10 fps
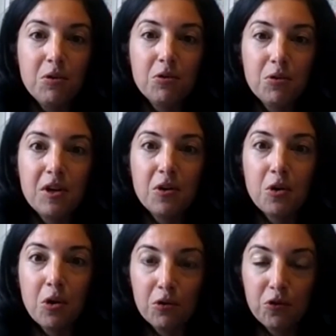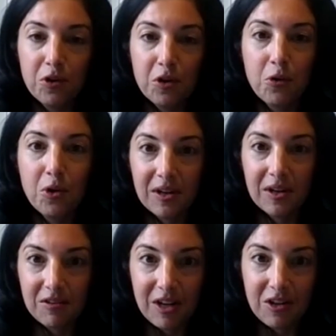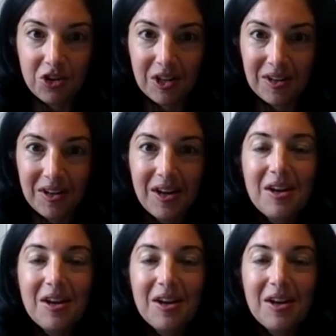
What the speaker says: and 3 year goals for your organization.